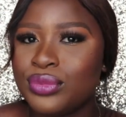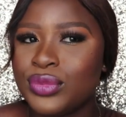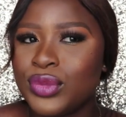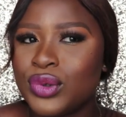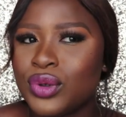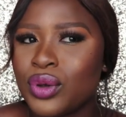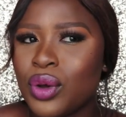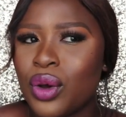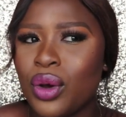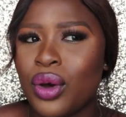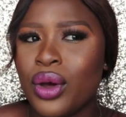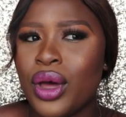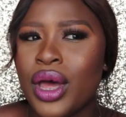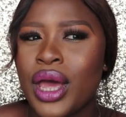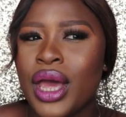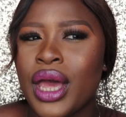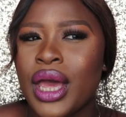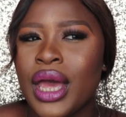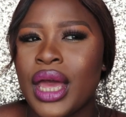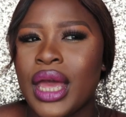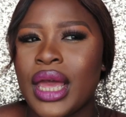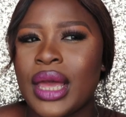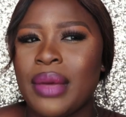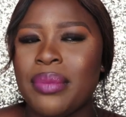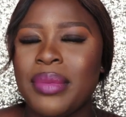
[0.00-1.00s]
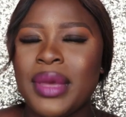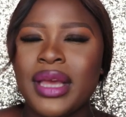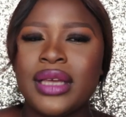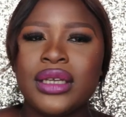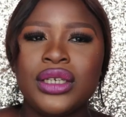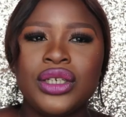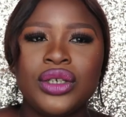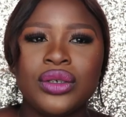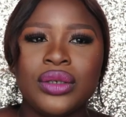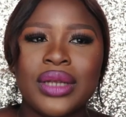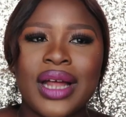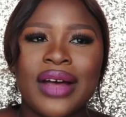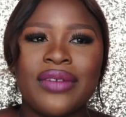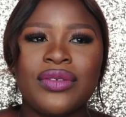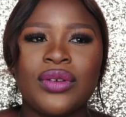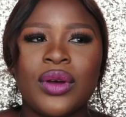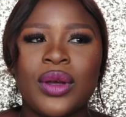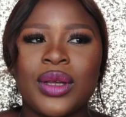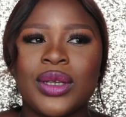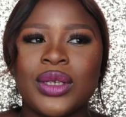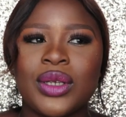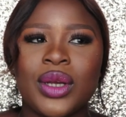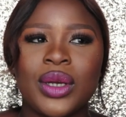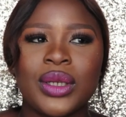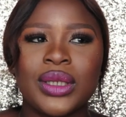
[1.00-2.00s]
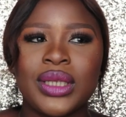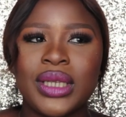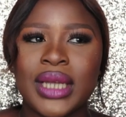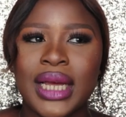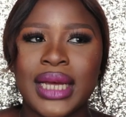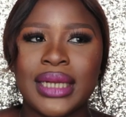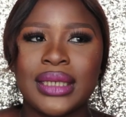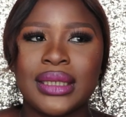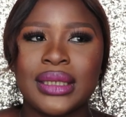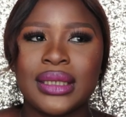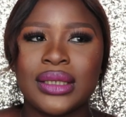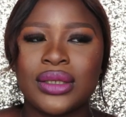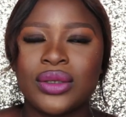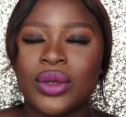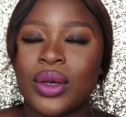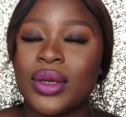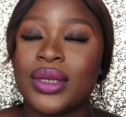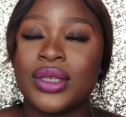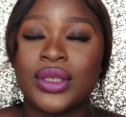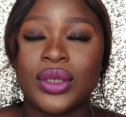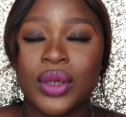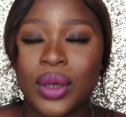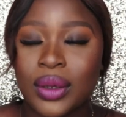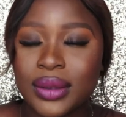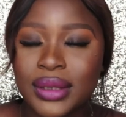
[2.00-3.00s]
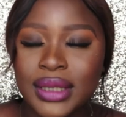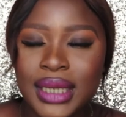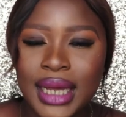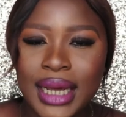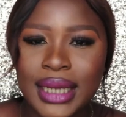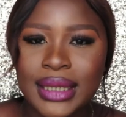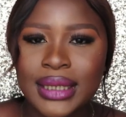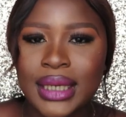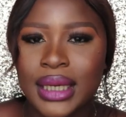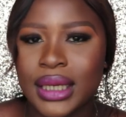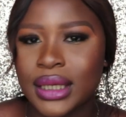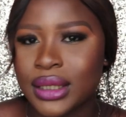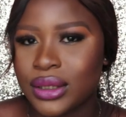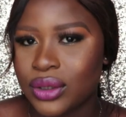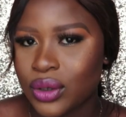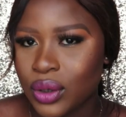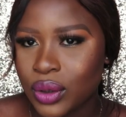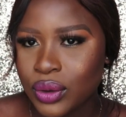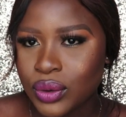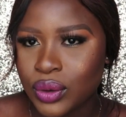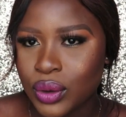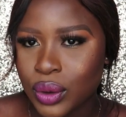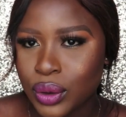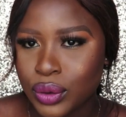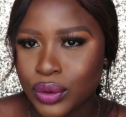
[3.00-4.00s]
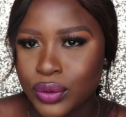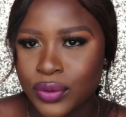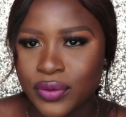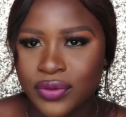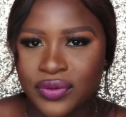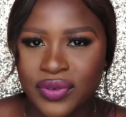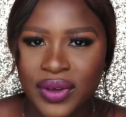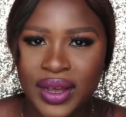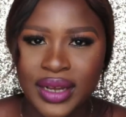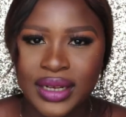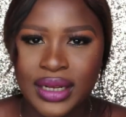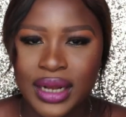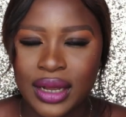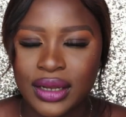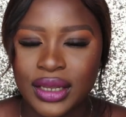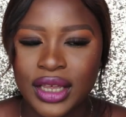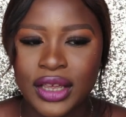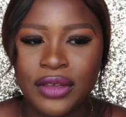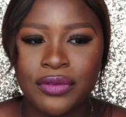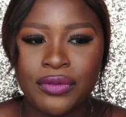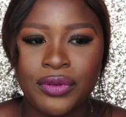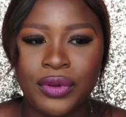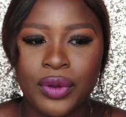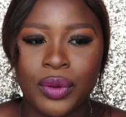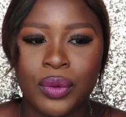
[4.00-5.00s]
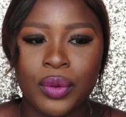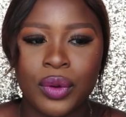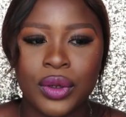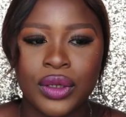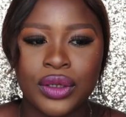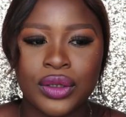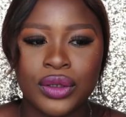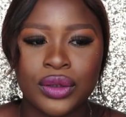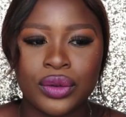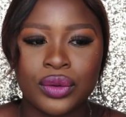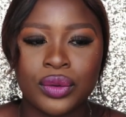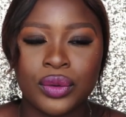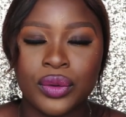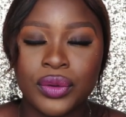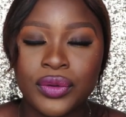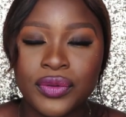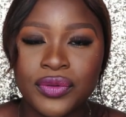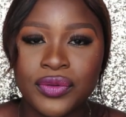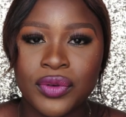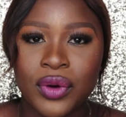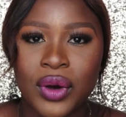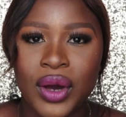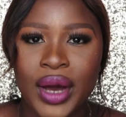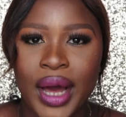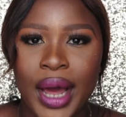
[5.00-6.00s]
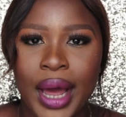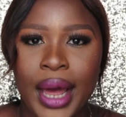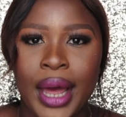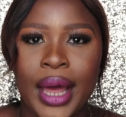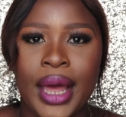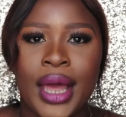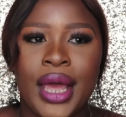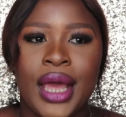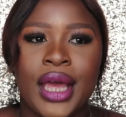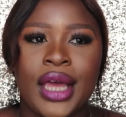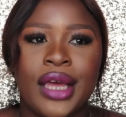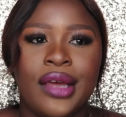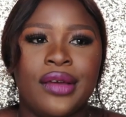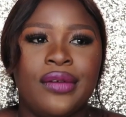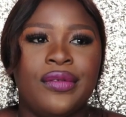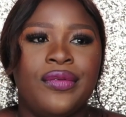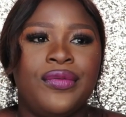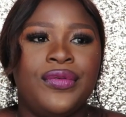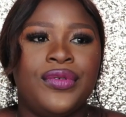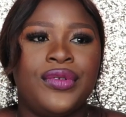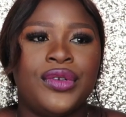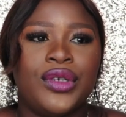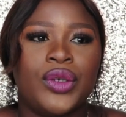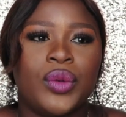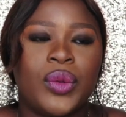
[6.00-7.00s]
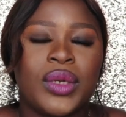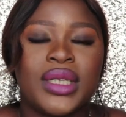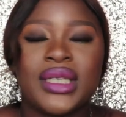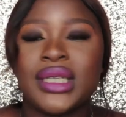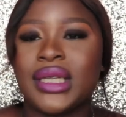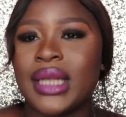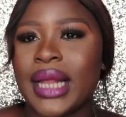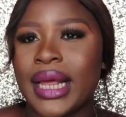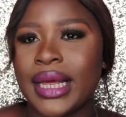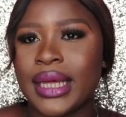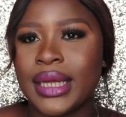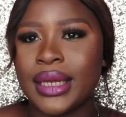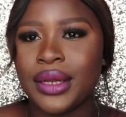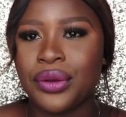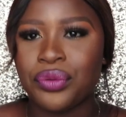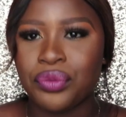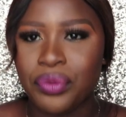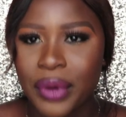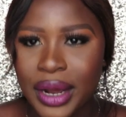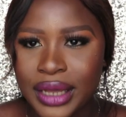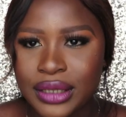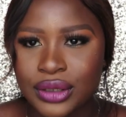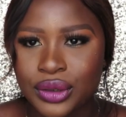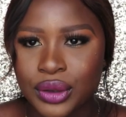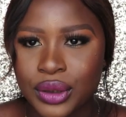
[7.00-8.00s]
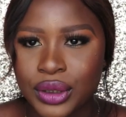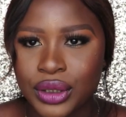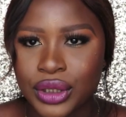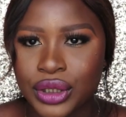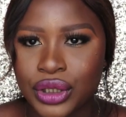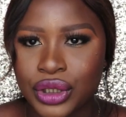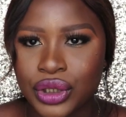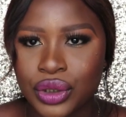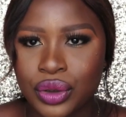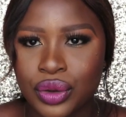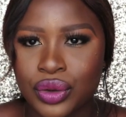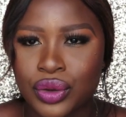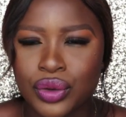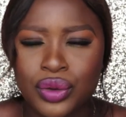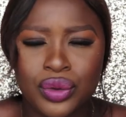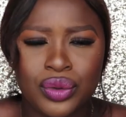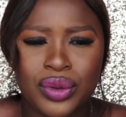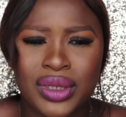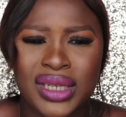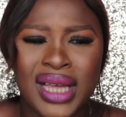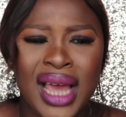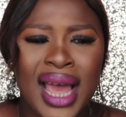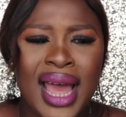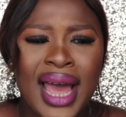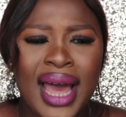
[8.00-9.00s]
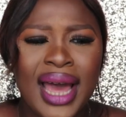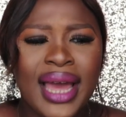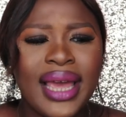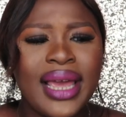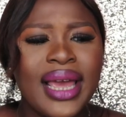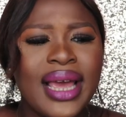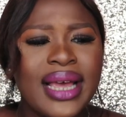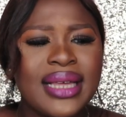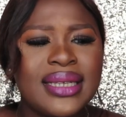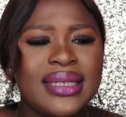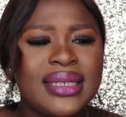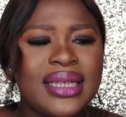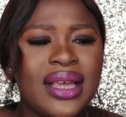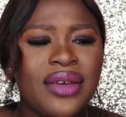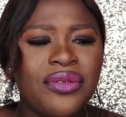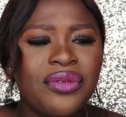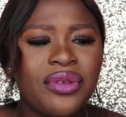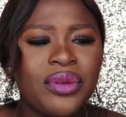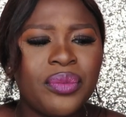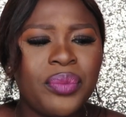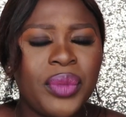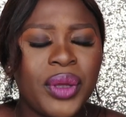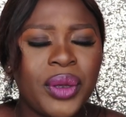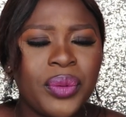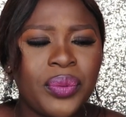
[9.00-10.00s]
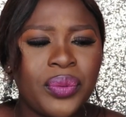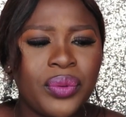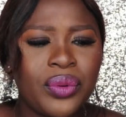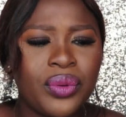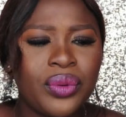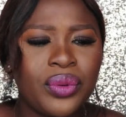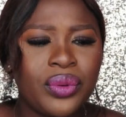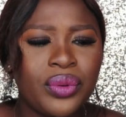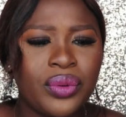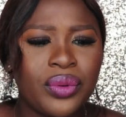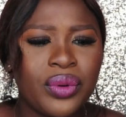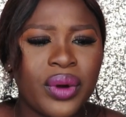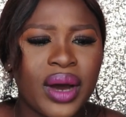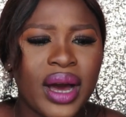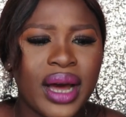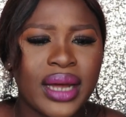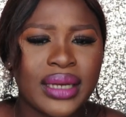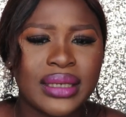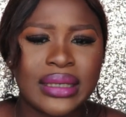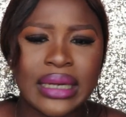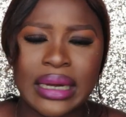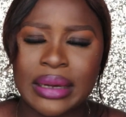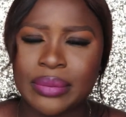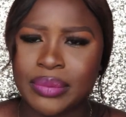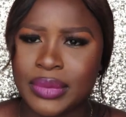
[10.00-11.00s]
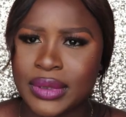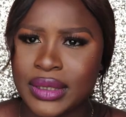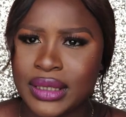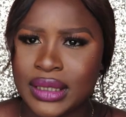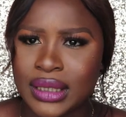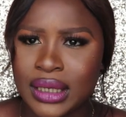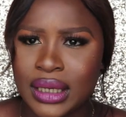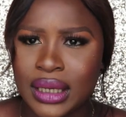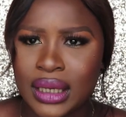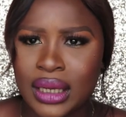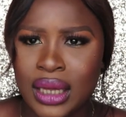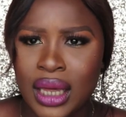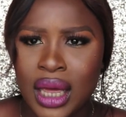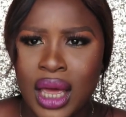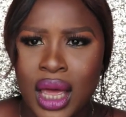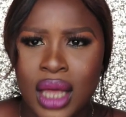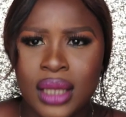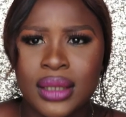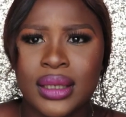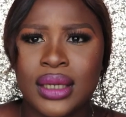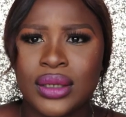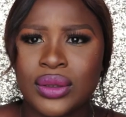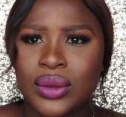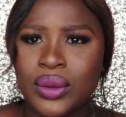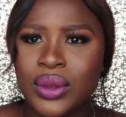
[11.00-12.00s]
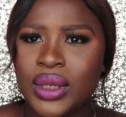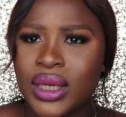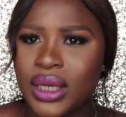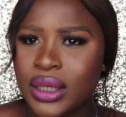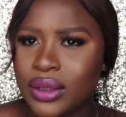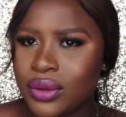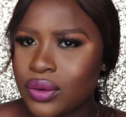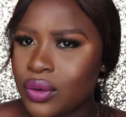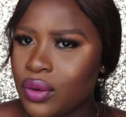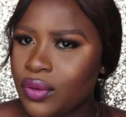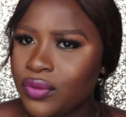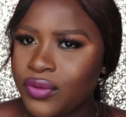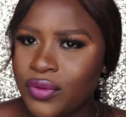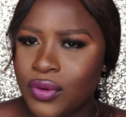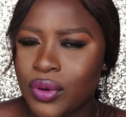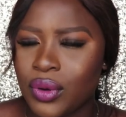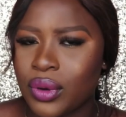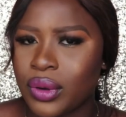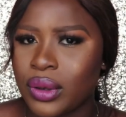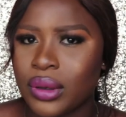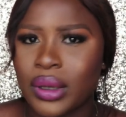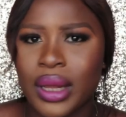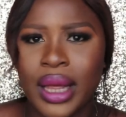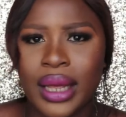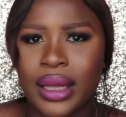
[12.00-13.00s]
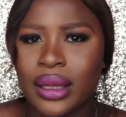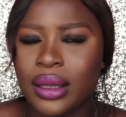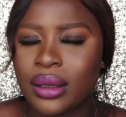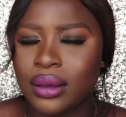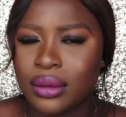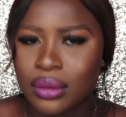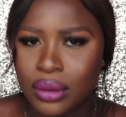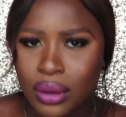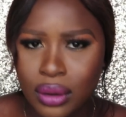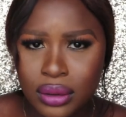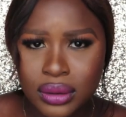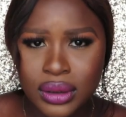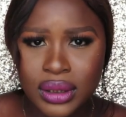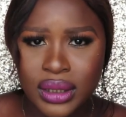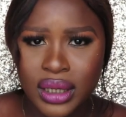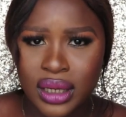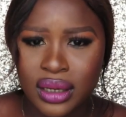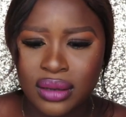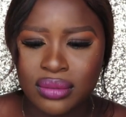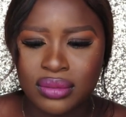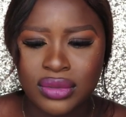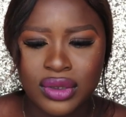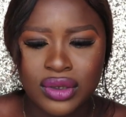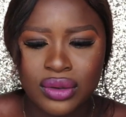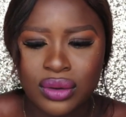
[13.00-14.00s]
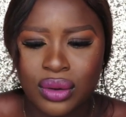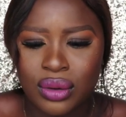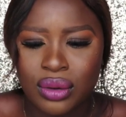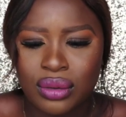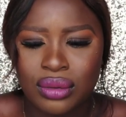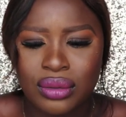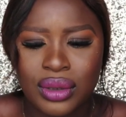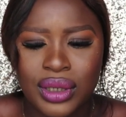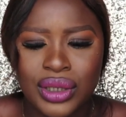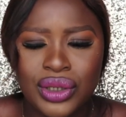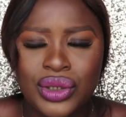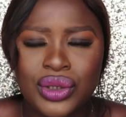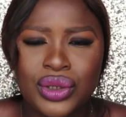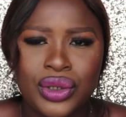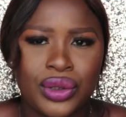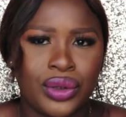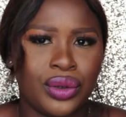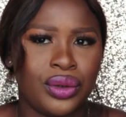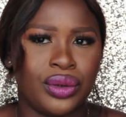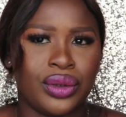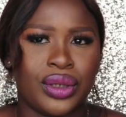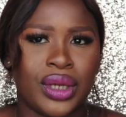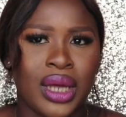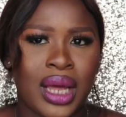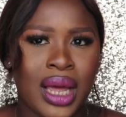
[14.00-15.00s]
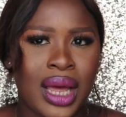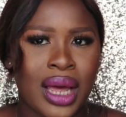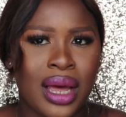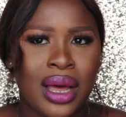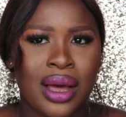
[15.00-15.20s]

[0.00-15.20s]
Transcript: So it means she would have consulted a doctor to find out if it was good for her, if she was like in the right condition to do it. And yes, even people who are diabetic, they do keto for like long term, so it should,